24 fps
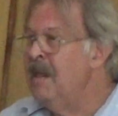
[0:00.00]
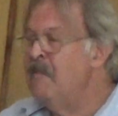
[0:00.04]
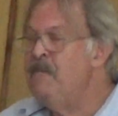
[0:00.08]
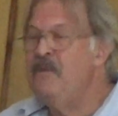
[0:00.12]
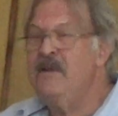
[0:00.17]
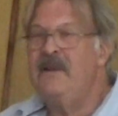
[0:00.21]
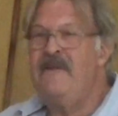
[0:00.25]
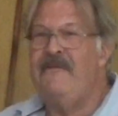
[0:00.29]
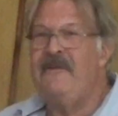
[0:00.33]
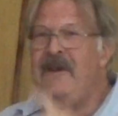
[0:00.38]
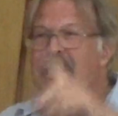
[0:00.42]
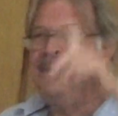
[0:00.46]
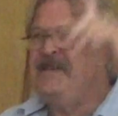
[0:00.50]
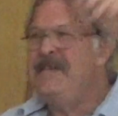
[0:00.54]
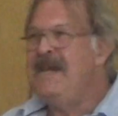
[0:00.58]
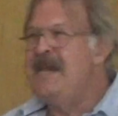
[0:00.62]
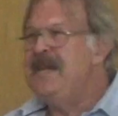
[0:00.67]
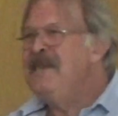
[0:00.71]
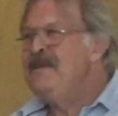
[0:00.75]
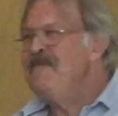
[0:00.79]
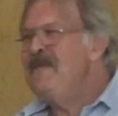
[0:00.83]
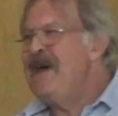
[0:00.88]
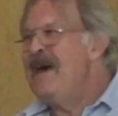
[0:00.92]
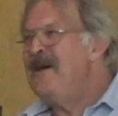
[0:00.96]
But if I
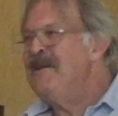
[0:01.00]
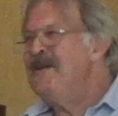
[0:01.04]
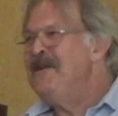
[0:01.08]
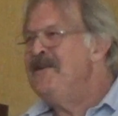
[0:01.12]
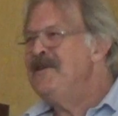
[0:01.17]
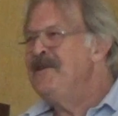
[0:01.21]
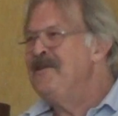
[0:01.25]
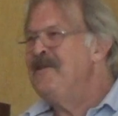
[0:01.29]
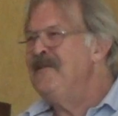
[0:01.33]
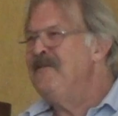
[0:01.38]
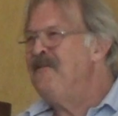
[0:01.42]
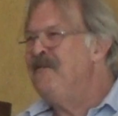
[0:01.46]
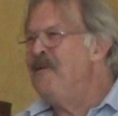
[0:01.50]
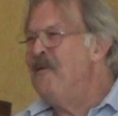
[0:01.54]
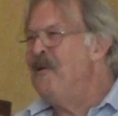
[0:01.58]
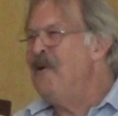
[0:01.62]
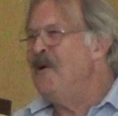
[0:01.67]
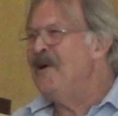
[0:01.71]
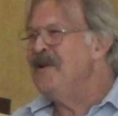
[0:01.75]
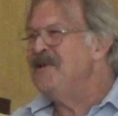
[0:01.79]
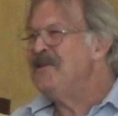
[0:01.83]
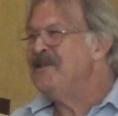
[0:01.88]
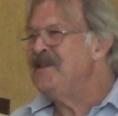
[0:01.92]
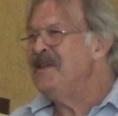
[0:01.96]
take them out into the
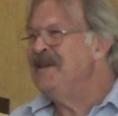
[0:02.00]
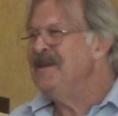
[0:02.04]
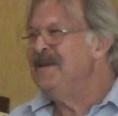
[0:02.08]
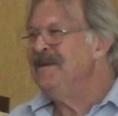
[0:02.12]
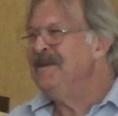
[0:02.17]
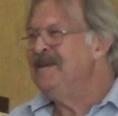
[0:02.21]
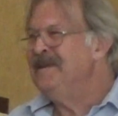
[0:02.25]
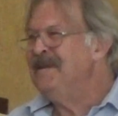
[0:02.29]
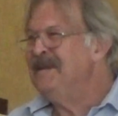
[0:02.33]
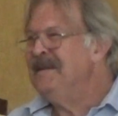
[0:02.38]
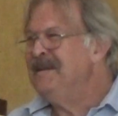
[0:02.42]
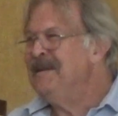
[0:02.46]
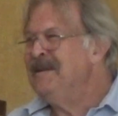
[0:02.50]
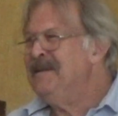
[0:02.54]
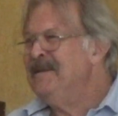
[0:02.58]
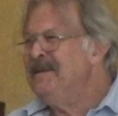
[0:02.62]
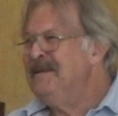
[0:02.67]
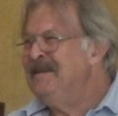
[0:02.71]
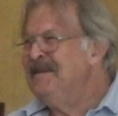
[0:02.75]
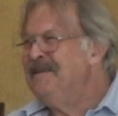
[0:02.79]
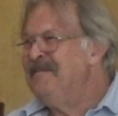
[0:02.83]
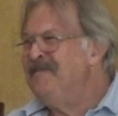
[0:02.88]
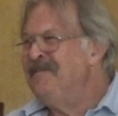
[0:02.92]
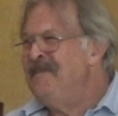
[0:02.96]
forest
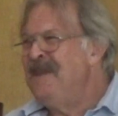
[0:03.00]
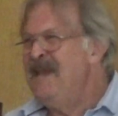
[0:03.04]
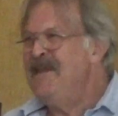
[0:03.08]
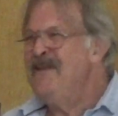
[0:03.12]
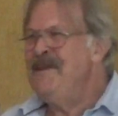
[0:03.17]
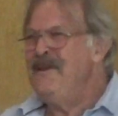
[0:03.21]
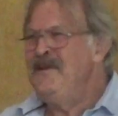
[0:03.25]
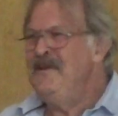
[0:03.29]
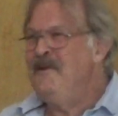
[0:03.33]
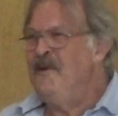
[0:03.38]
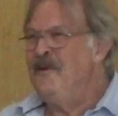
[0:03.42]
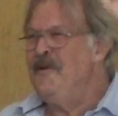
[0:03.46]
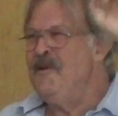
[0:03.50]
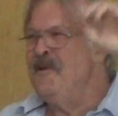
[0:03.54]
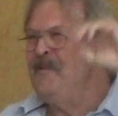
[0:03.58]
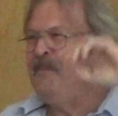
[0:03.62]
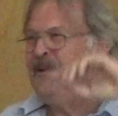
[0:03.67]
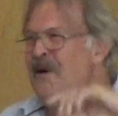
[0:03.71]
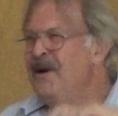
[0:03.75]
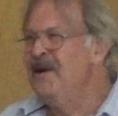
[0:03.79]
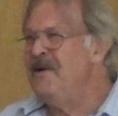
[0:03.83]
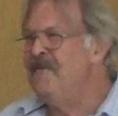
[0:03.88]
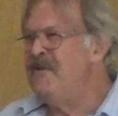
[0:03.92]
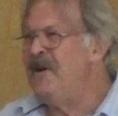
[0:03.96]
in the northern
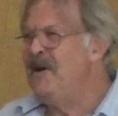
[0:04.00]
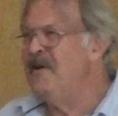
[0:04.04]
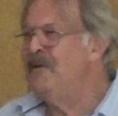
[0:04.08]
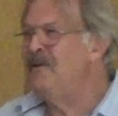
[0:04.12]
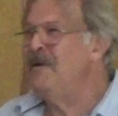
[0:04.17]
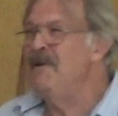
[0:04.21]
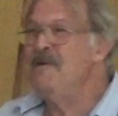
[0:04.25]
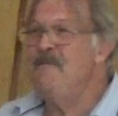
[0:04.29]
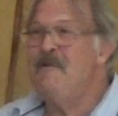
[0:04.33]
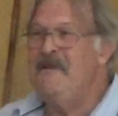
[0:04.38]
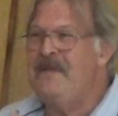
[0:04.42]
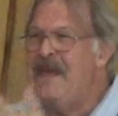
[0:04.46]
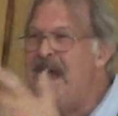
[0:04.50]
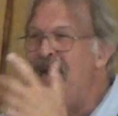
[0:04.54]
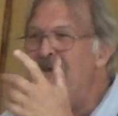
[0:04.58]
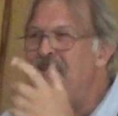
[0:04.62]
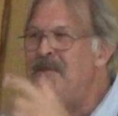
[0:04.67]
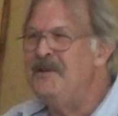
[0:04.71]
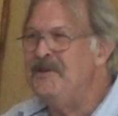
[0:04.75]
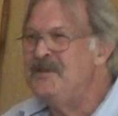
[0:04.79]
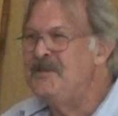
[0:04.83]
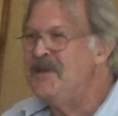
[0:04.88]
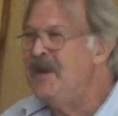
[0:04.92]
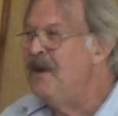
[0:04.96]
part of Hungary without
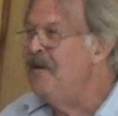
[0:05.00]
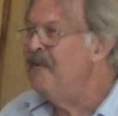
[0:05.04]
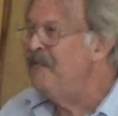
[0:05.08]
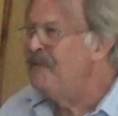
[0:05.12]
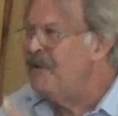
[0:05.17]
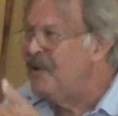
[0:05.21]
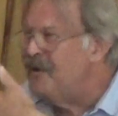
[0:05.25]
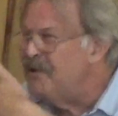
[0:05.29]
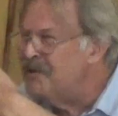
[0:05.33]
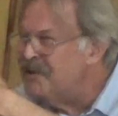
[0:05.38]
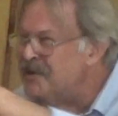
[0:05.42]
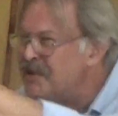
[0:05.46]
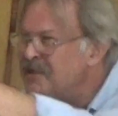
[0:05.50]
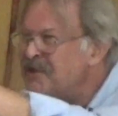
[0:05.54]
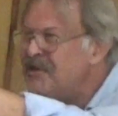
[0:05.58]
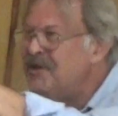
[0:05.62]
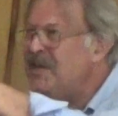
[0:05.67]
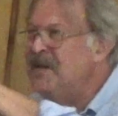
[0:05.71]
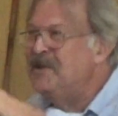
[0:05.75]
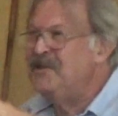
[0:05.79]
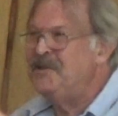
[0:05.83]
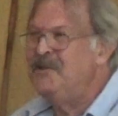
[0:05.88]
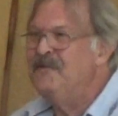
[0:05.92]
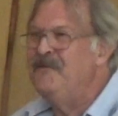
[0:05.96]
their cell phones and
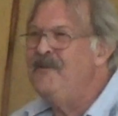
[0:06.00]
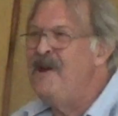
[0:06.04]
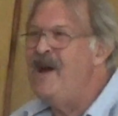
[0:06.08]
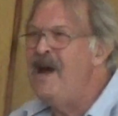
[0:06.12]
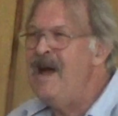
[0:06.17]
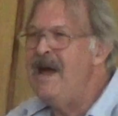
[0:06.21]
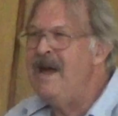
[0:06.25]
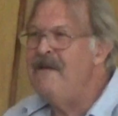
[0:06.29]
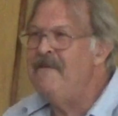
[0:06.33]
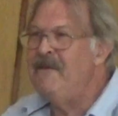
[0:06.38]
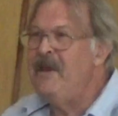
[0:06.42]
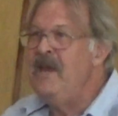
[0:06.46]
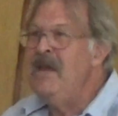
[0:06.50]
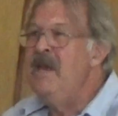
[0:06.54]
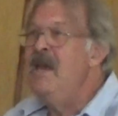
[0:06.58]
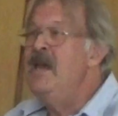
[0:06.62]
say survive,